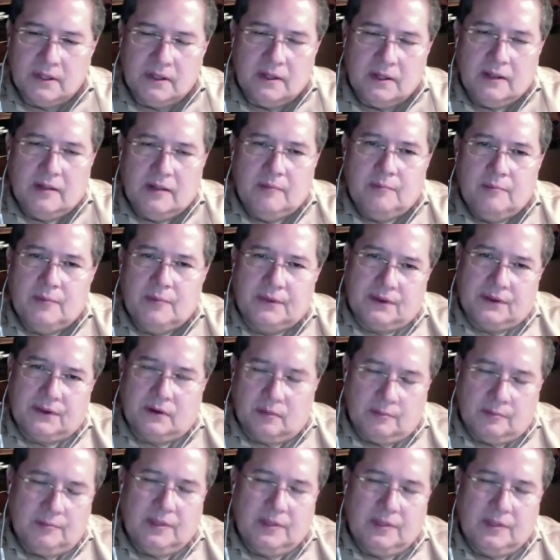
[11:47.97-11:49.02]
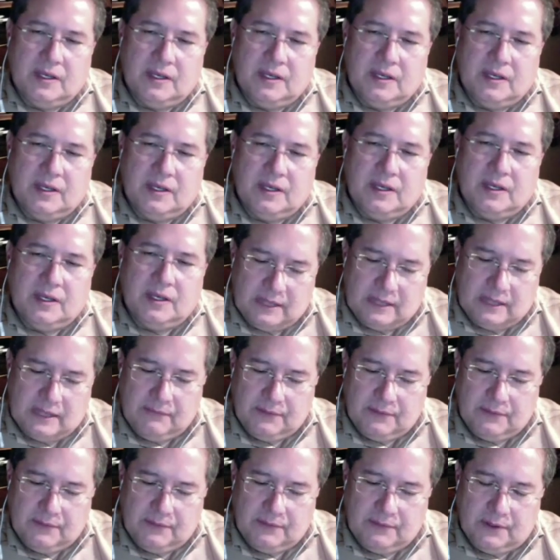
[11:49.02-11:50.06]
But there are many more people
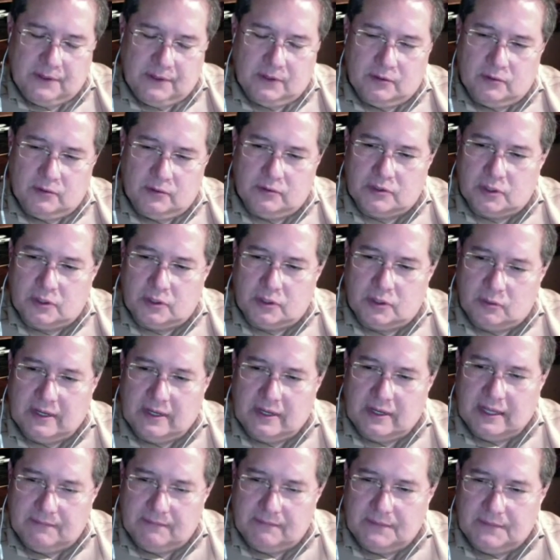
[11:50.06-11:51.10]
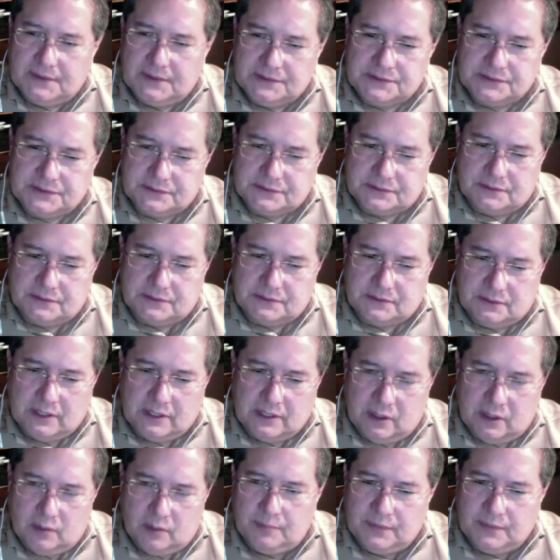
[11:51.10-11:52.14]
out there who don't have this
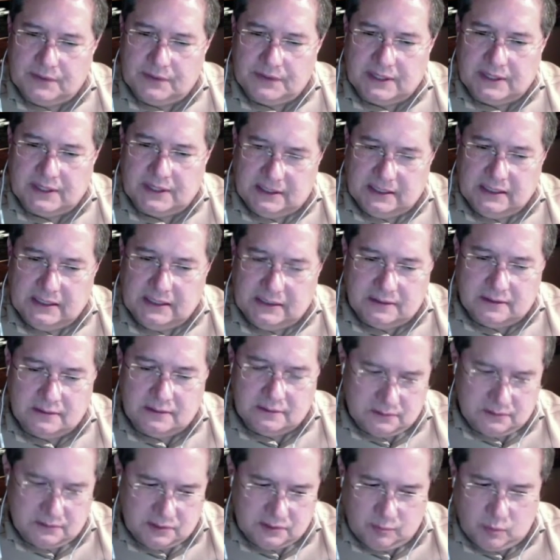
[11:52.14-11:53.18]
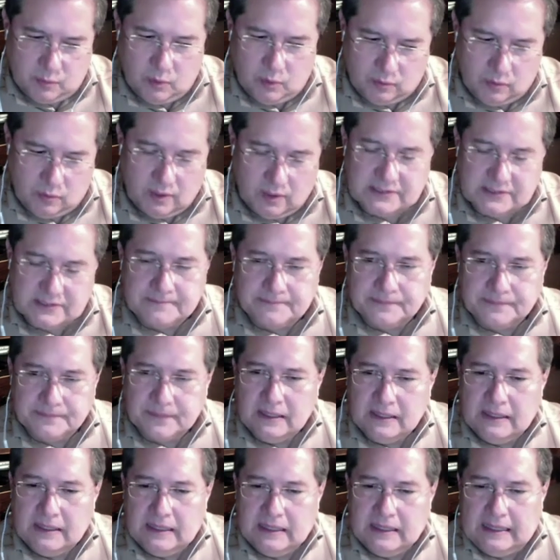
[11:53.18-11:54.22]
help that they need, support-wise.
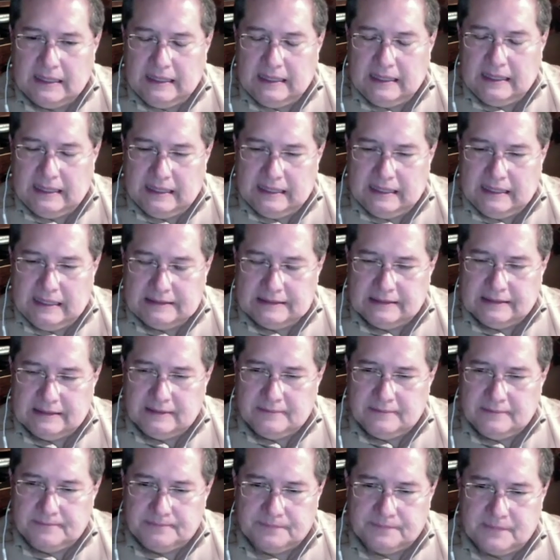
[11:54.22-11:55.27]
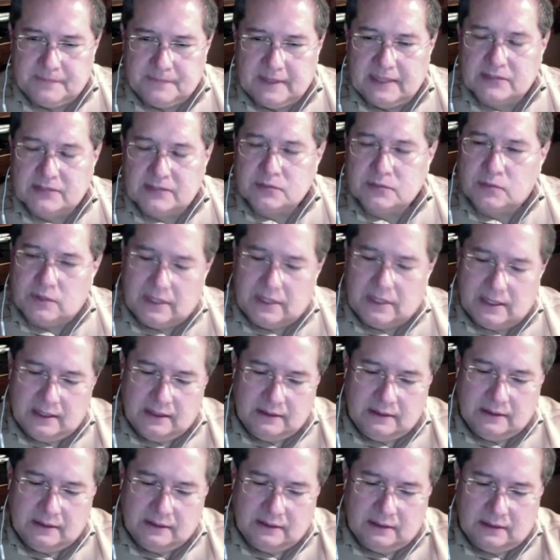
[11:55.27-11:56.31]
And that's when I
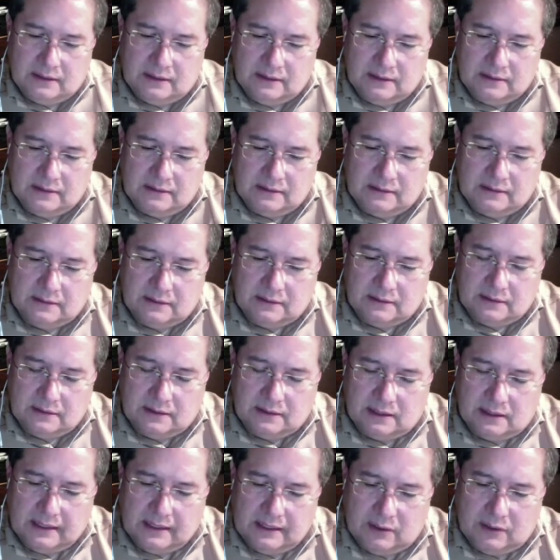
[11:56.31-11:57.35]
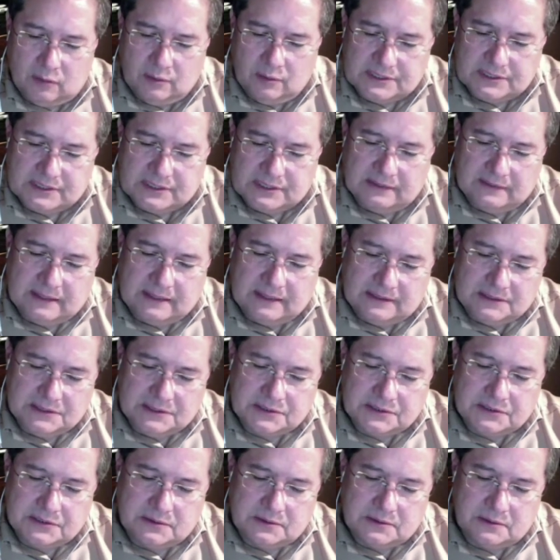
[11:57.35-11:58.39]
had always liked that
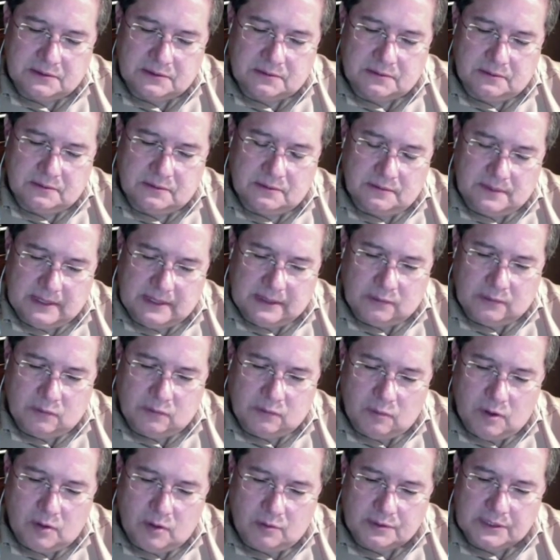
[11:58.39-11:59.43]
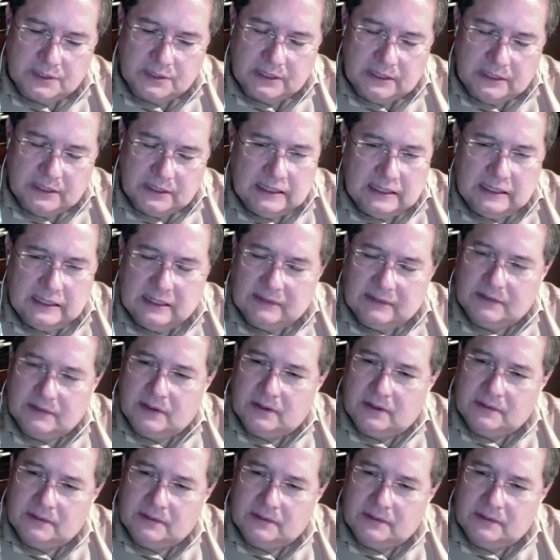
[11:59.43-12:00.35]
quote, and I thought